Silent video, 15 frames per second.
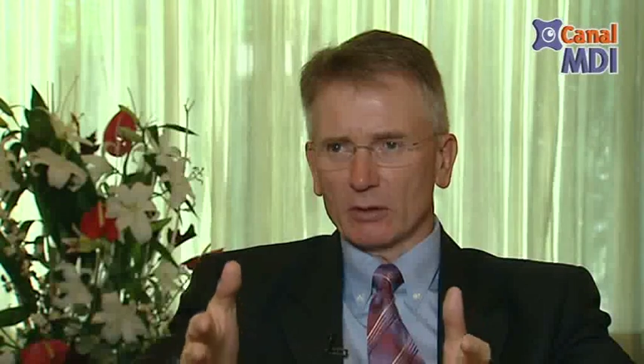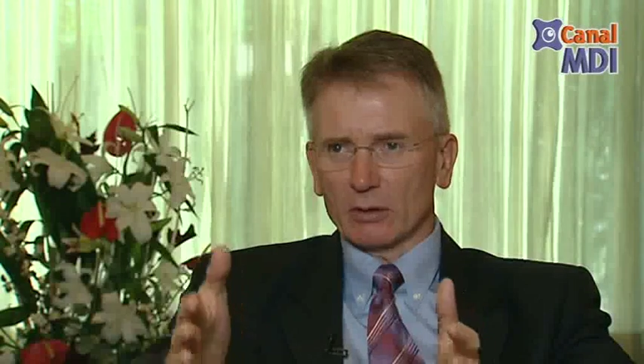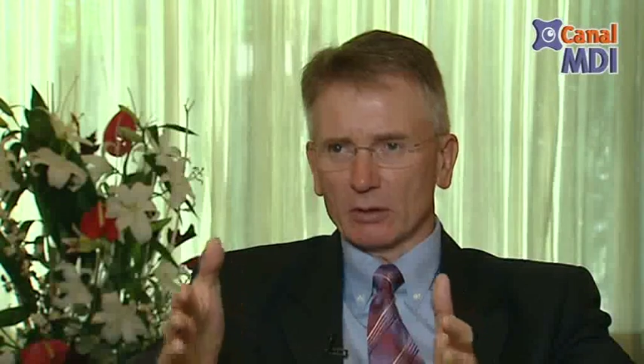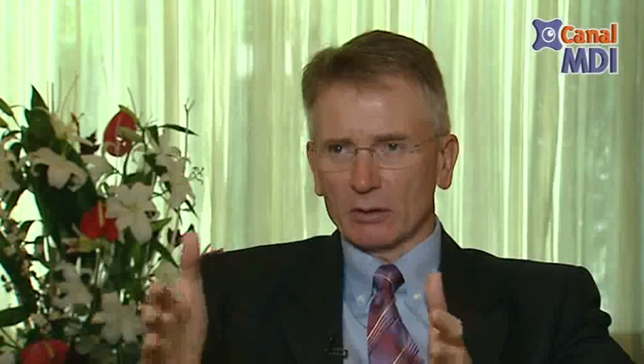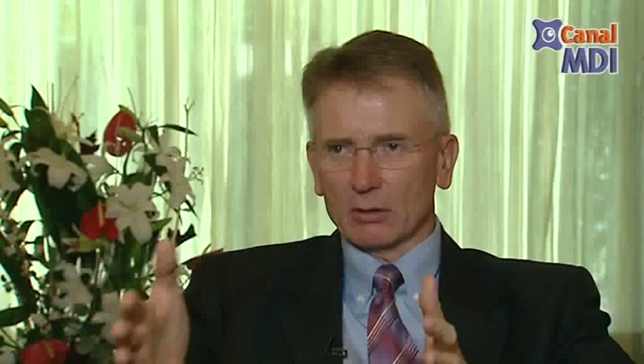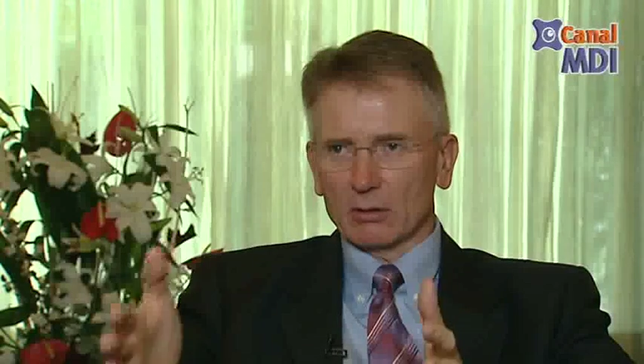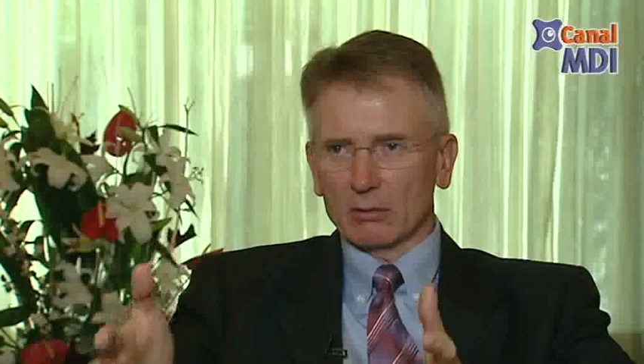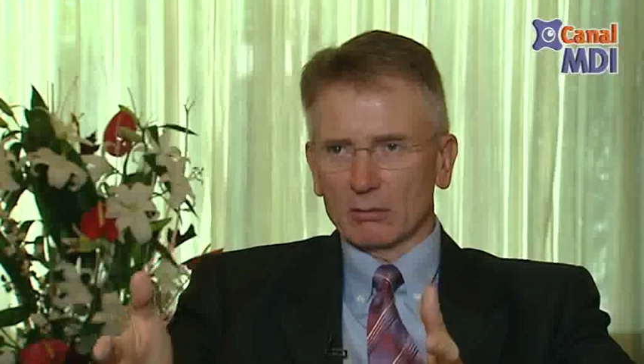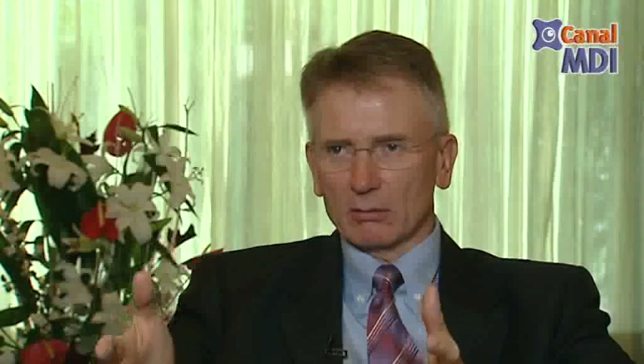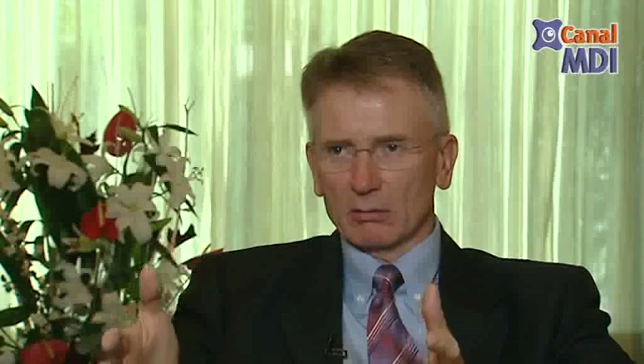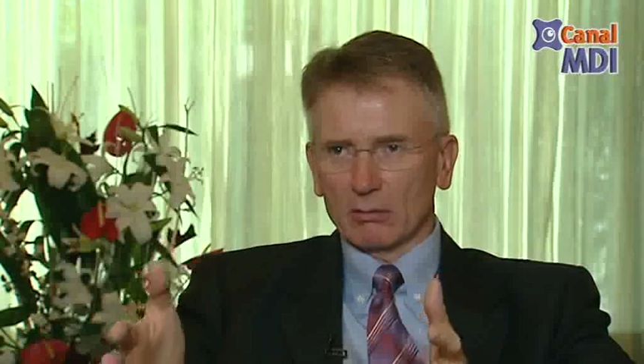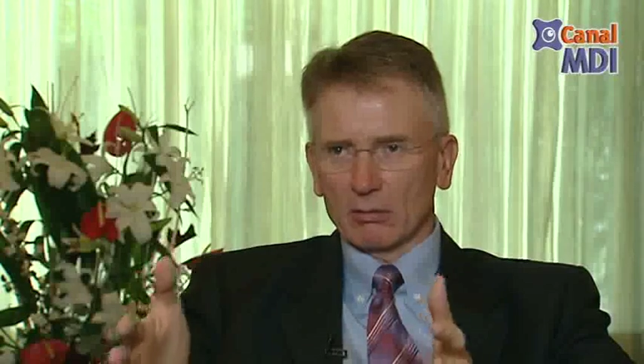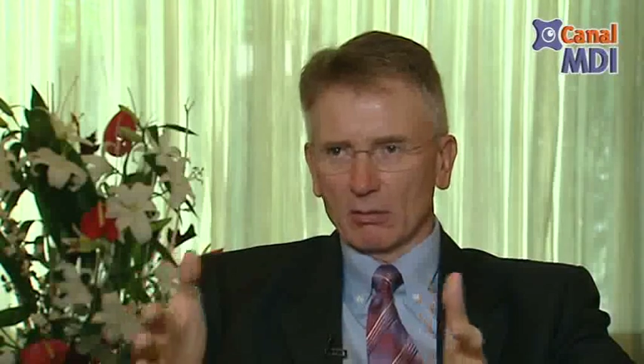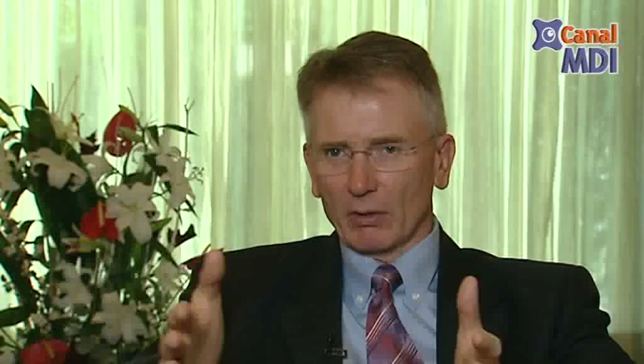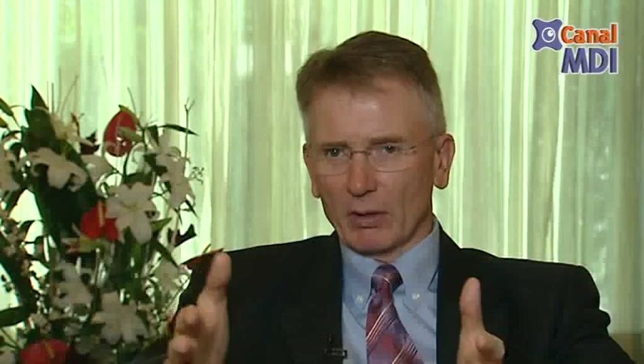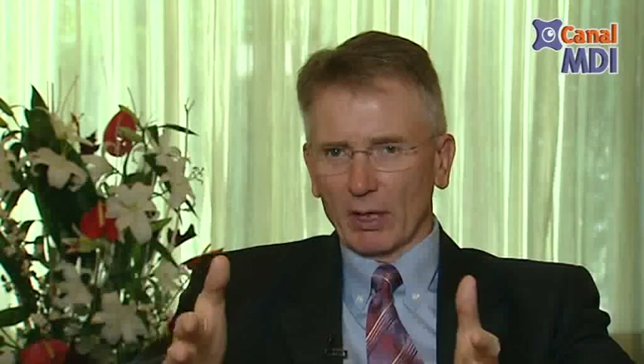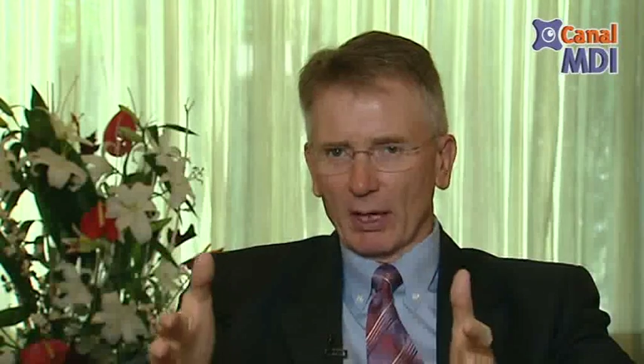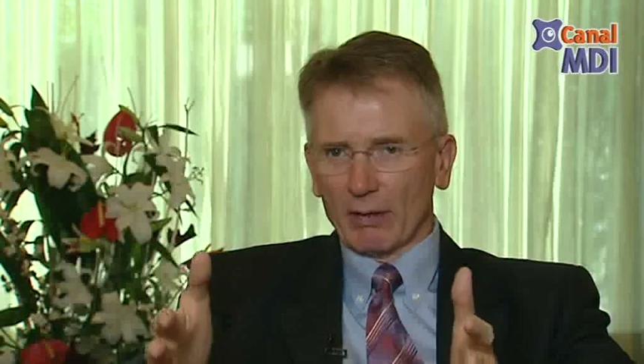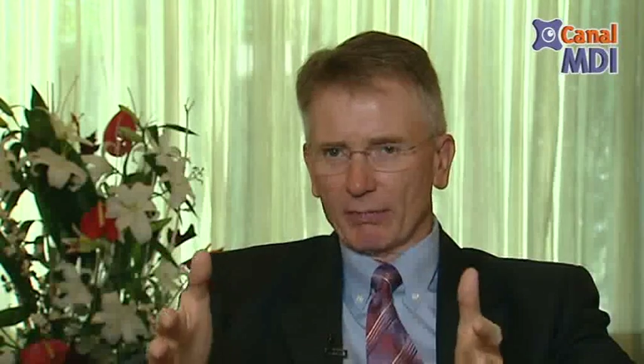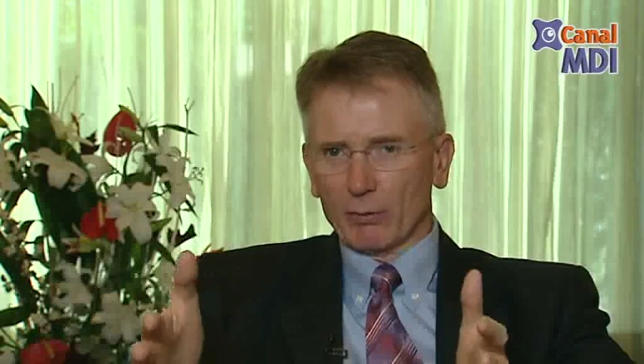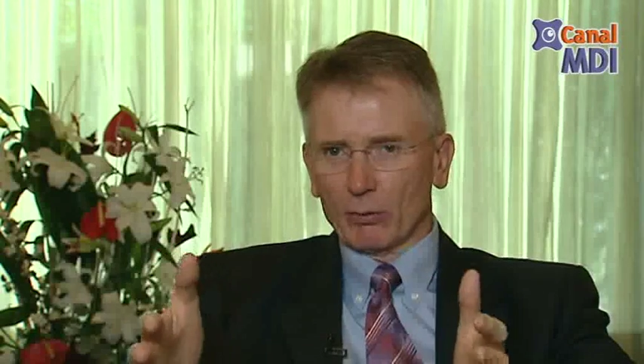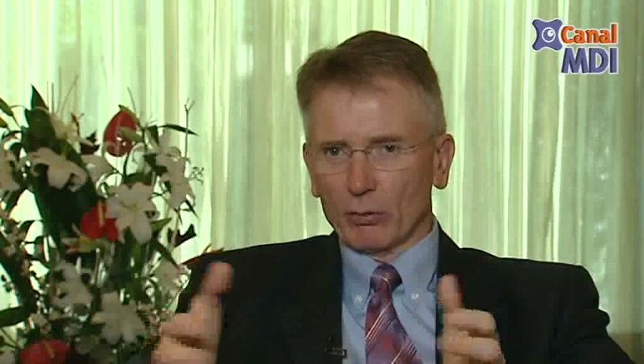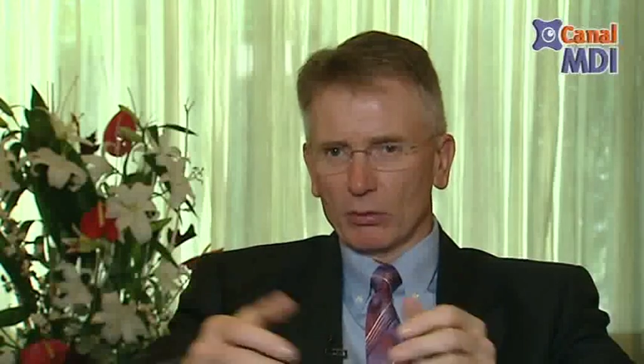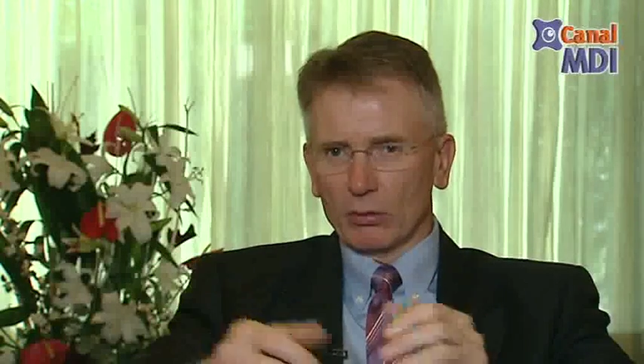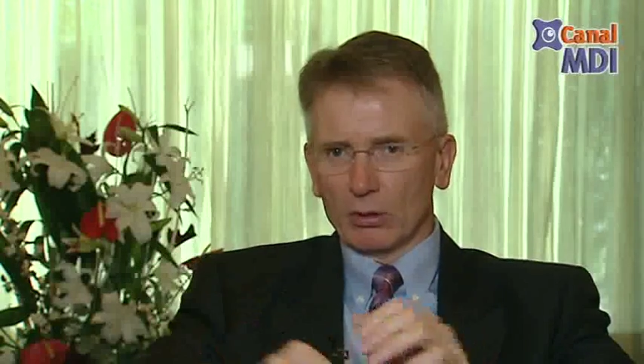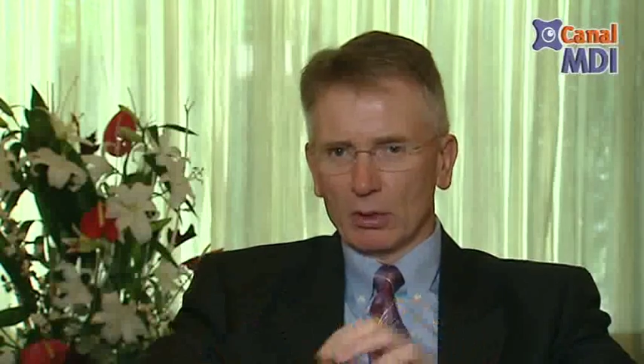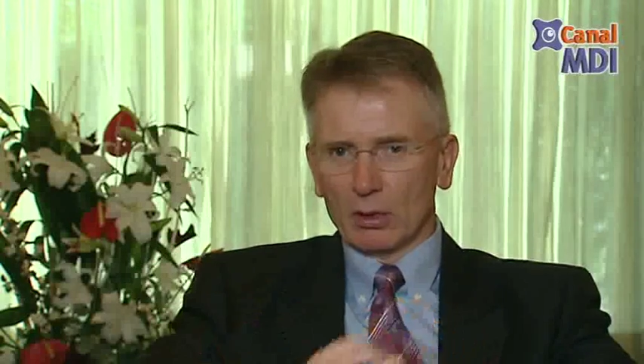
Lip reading: and therefore,